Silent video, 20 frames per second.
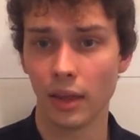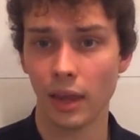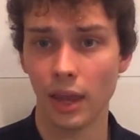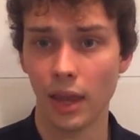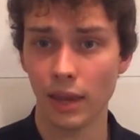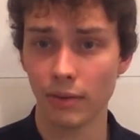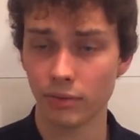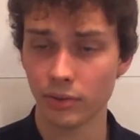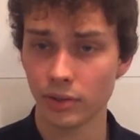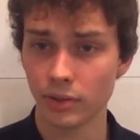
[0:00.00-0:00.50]

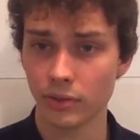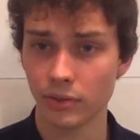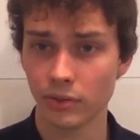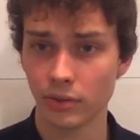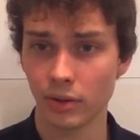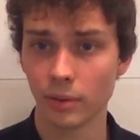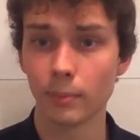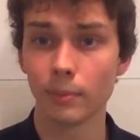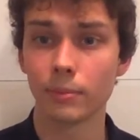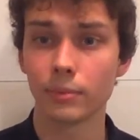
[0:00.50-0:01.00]
Averis,
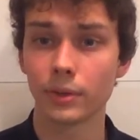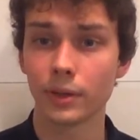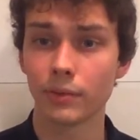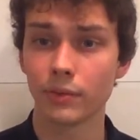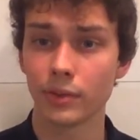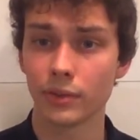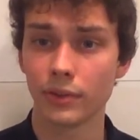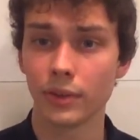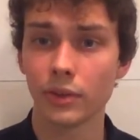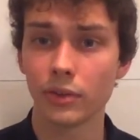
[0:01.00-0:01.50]
a
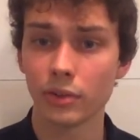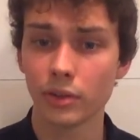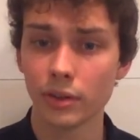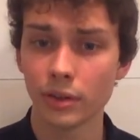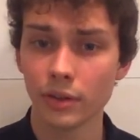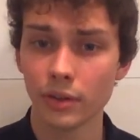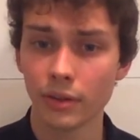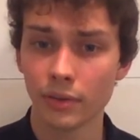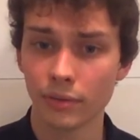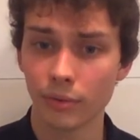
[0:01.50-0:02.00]
previous intern,
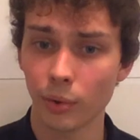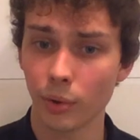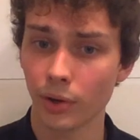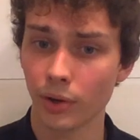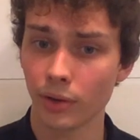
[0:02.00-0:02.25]
for